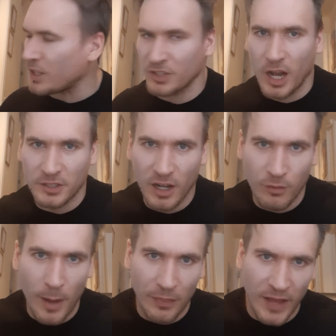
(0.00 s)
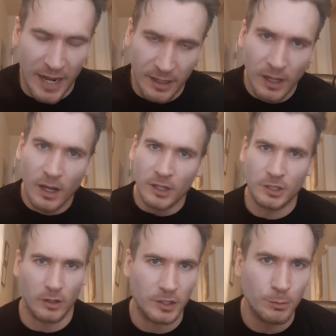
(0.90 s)
talked enough about that.
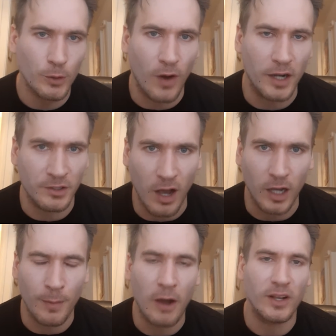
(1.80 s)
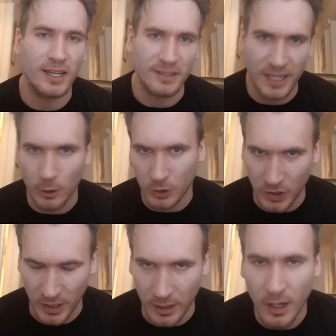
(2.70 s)
So let's move on and talk about
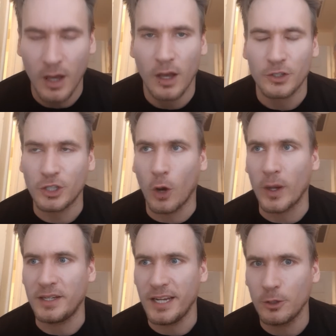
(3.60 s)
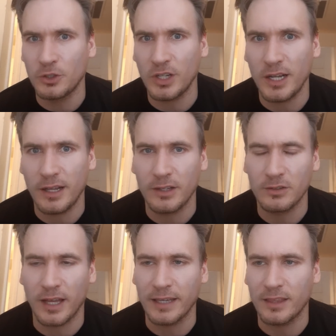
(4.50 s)
adenosine. So adenosine
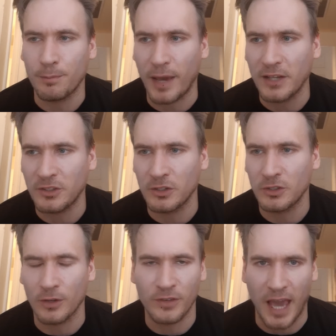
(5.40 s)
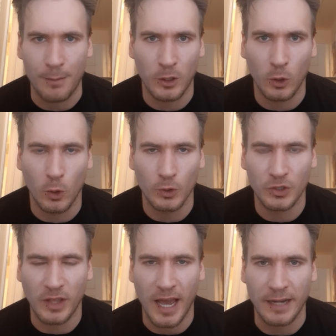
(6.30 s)
is like the basis of
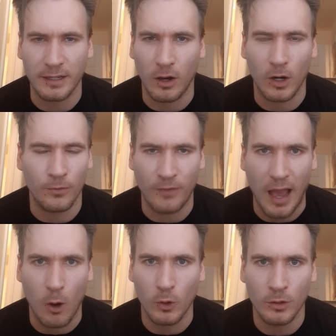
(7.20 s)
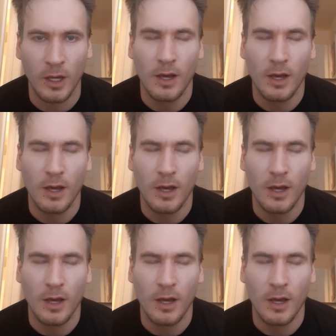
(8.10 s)
chemicals that are found